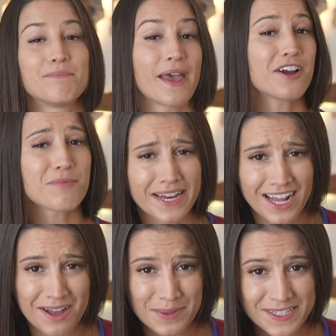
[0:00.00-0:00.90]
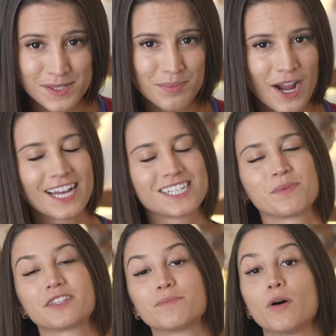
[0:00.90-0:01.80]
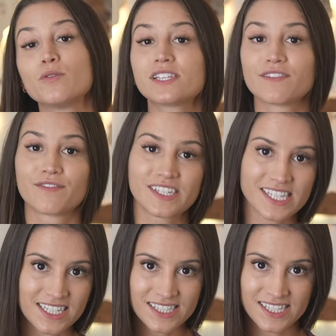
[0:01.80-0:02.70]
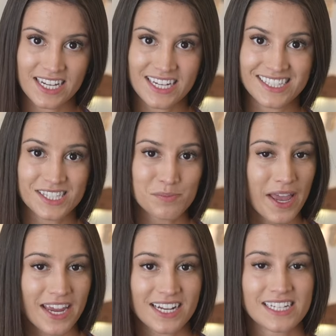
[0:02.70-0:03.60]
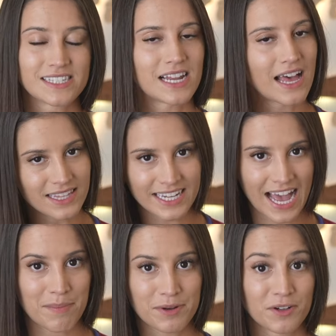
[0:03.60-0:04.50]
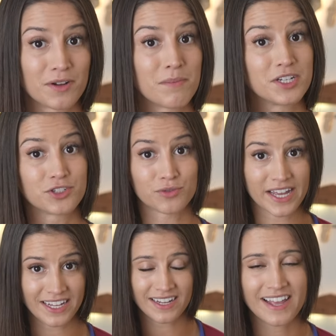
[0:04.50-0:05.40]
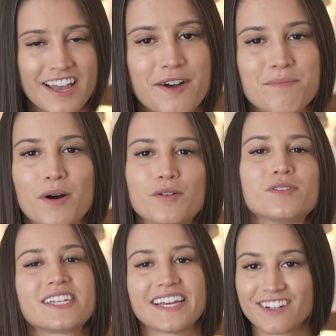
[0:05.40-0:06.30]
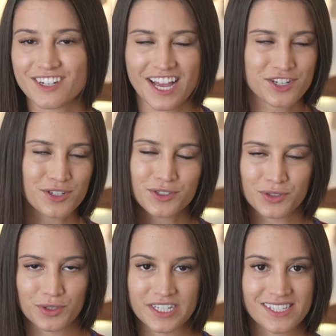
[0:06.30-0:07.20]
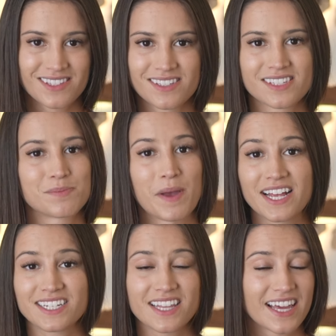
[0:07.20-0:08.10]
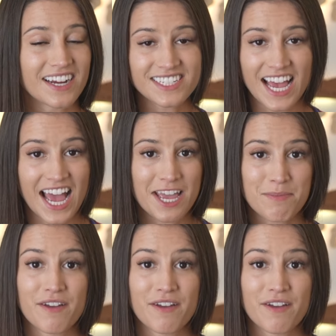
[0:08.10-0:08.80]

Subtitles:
may or may not be a surprise, but the most visited city in Spain is not the capital, Madrid. Most international tourists spend their time